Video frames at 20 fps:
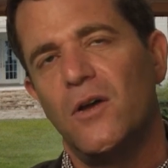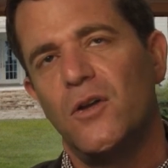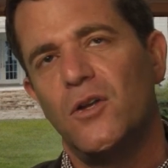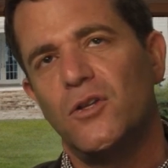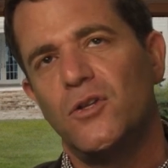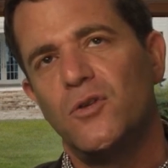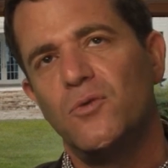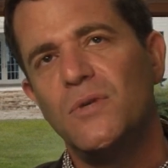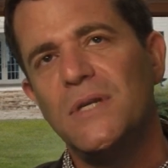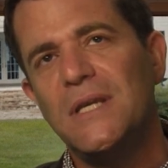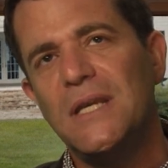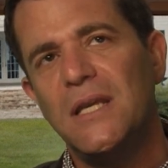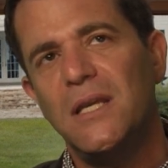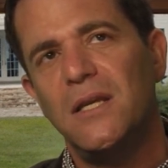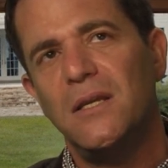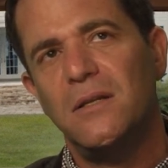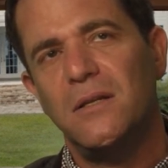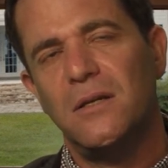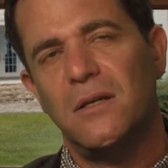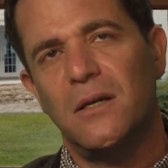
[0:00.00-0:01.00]
you
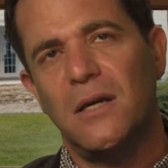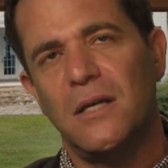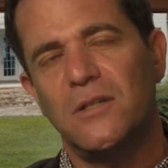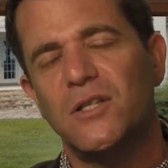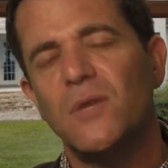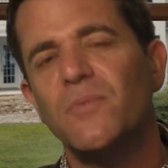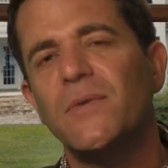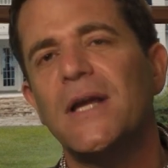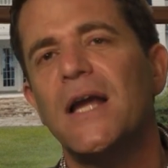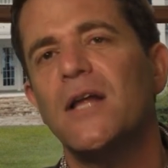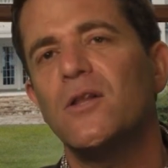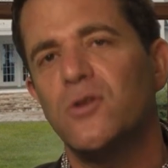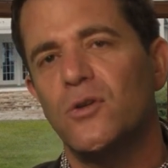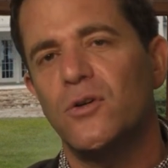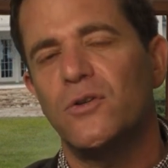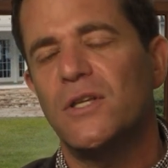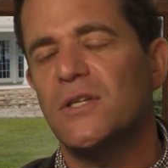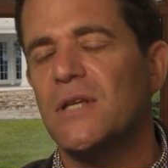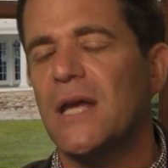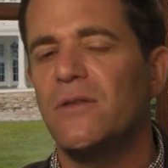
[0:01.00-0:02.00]
need, and something I
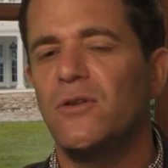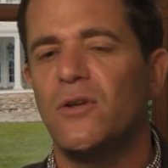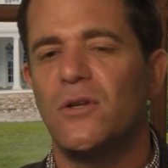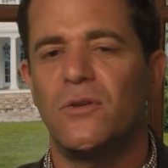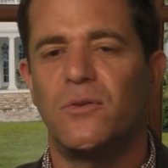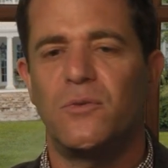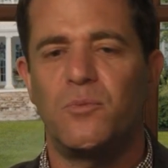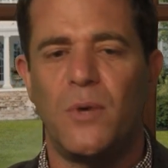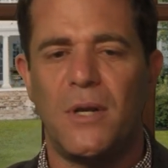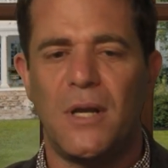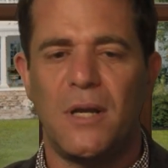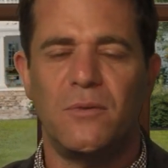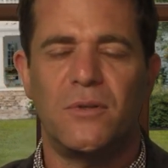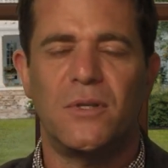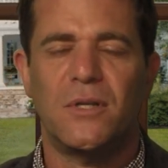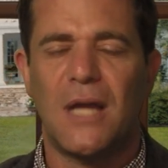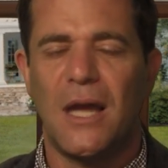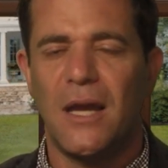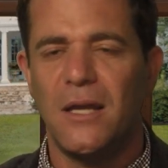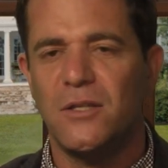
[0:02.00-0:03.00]
learned, and the
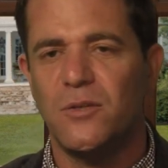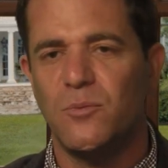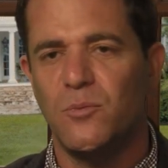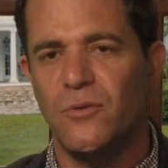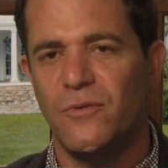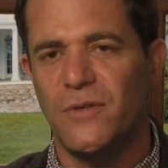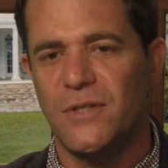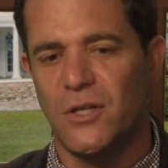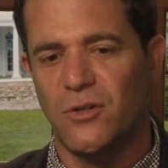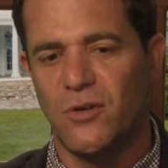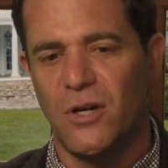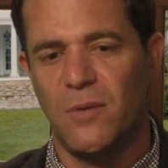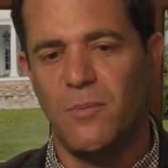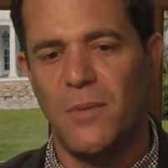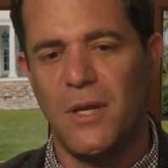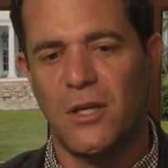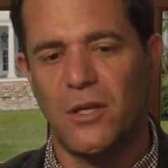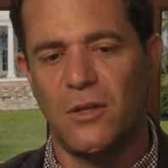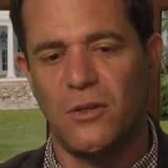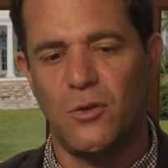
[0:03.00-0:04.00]
kinds of movies I try to
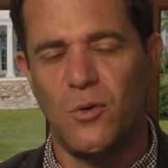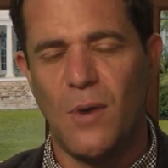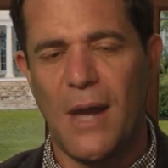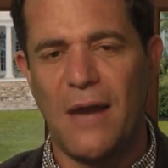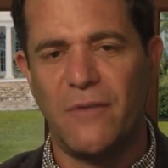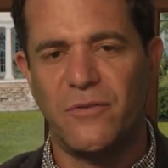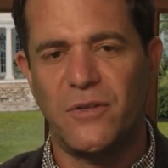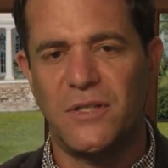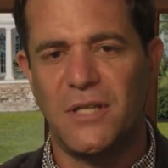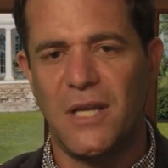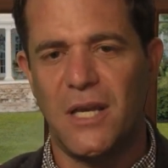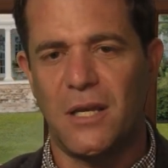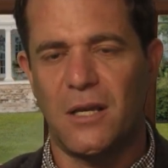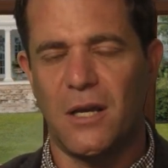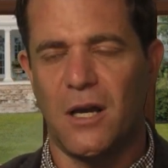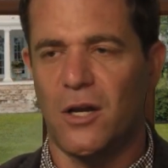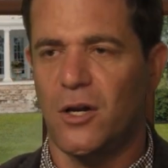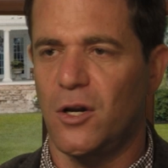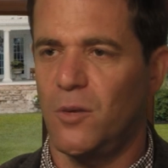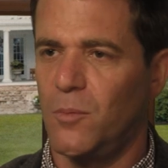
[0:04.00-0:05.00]
make, you have to take
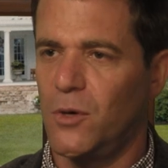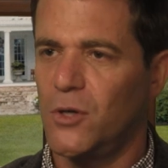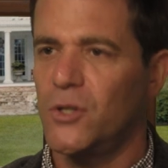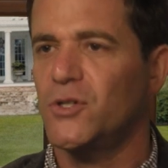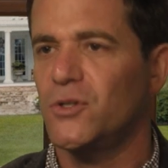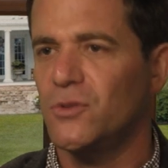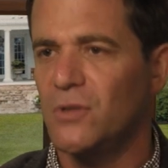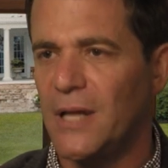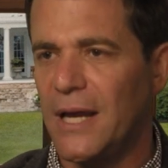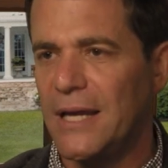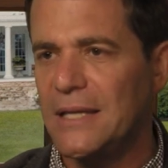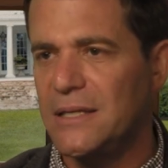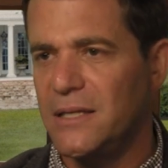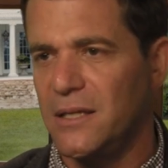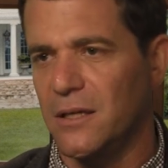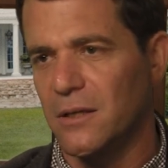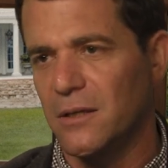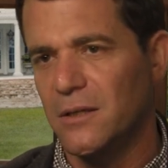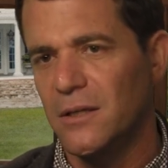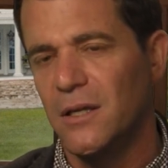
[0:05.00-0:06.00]
a commercial
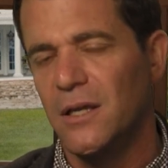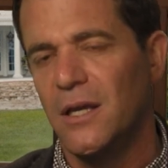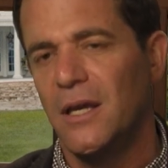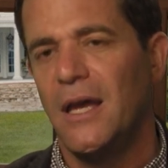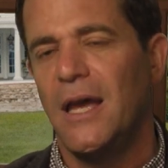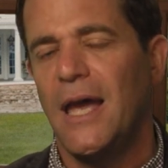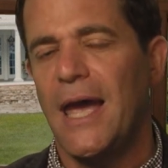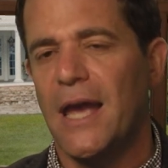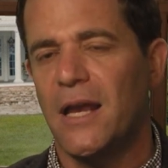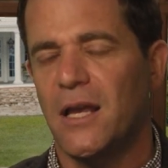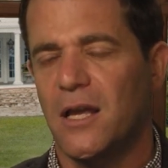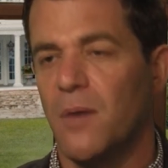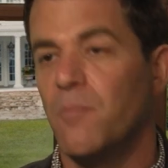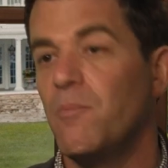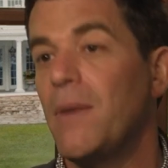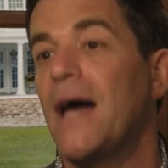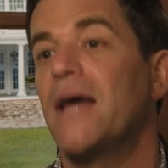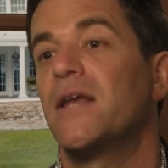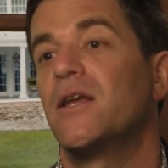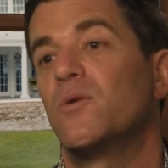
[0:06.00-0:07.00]
idea and
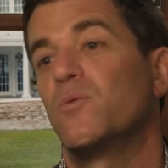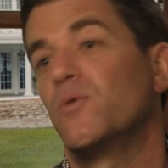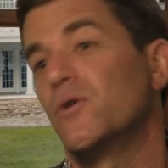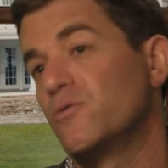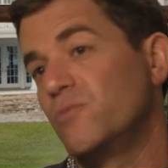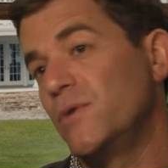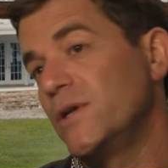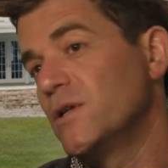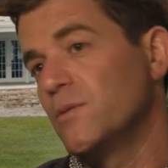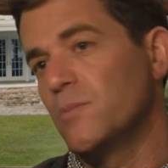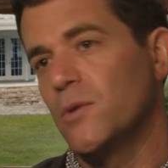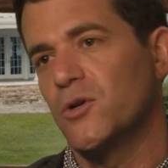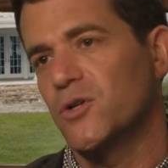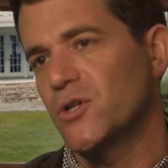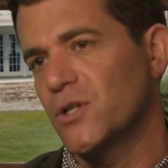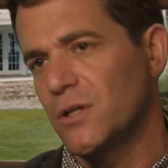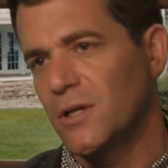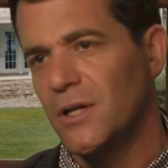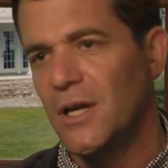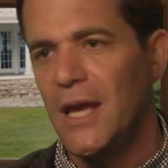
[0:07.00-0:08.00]
combine it with real
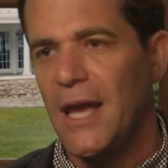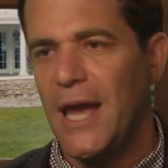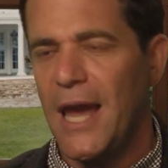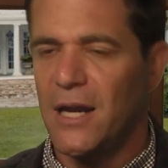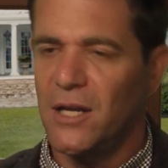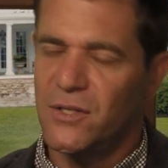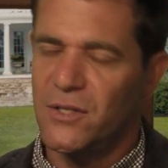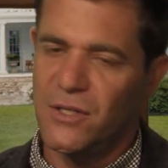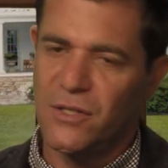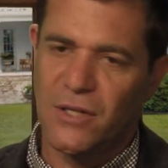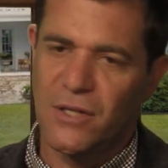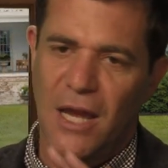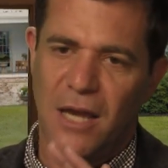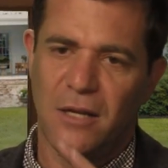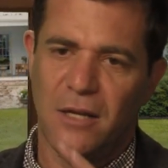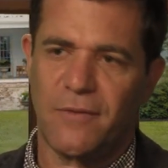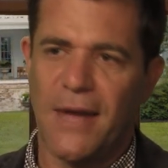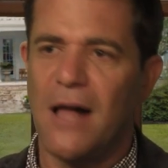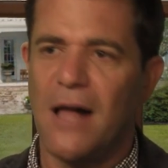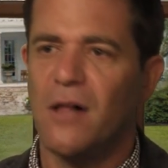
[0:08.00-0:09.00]
emotion. And it's this
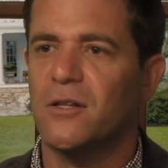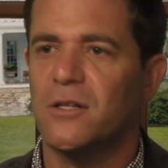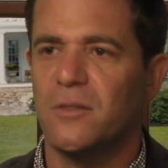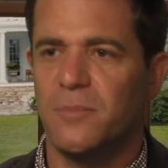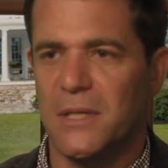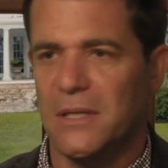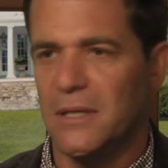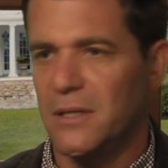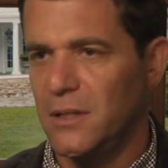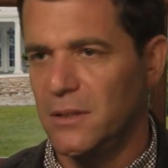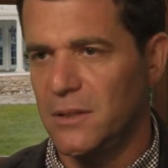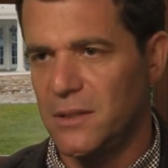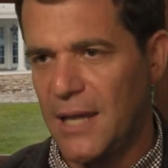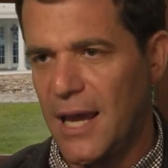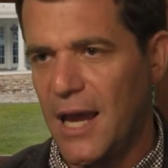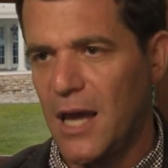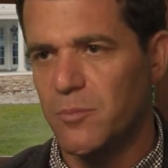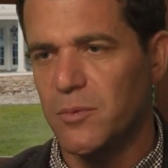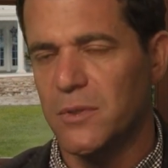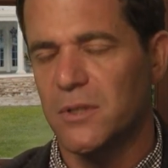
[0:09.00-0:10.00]
kind of alchemy that needs to
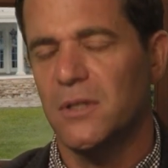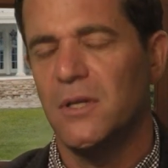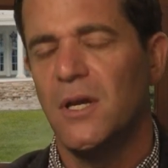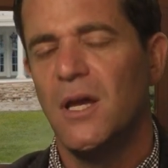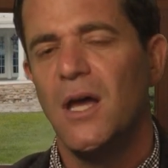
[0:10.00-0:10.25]
happen.